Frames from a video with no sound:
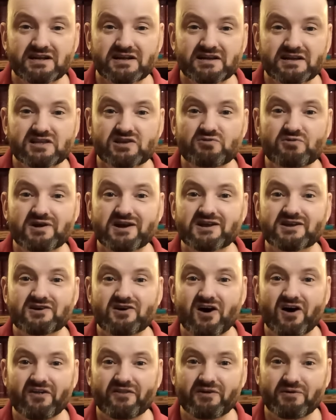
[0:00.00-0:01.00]
you wouldn't
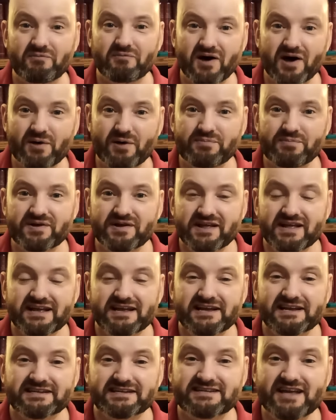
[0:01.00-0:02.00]
call them up
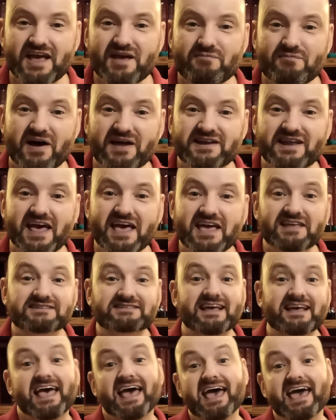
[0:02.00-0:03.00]
day by day and
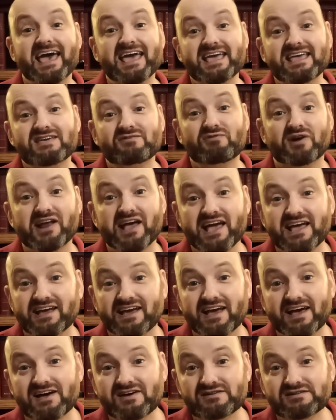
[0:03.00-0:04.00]
say, "Hey, you want to hang
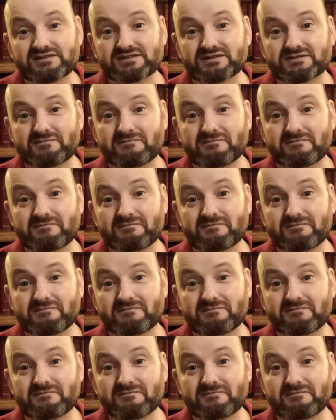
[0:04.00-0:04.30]
out?